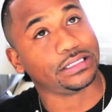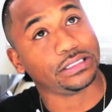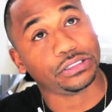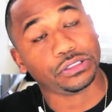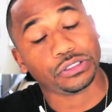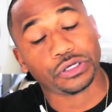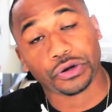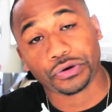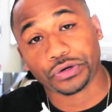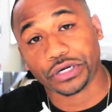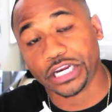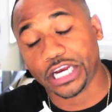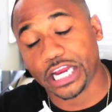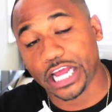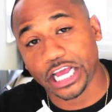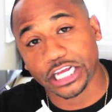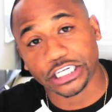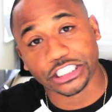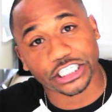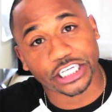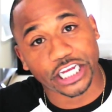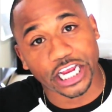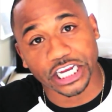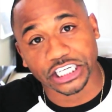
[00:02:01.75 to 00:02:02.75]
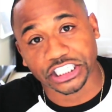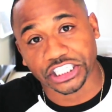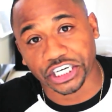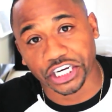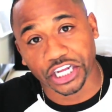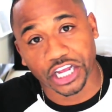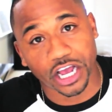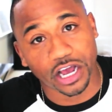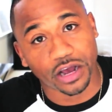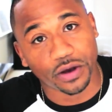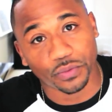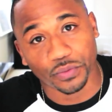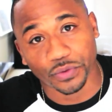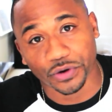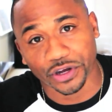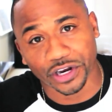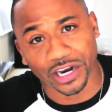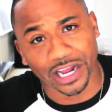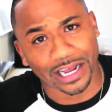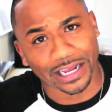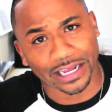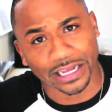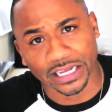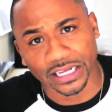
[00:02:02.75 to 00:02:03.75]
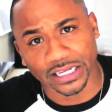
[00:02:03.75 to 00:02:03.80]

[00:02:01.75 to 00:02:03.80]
you don't need an education to cut wood, I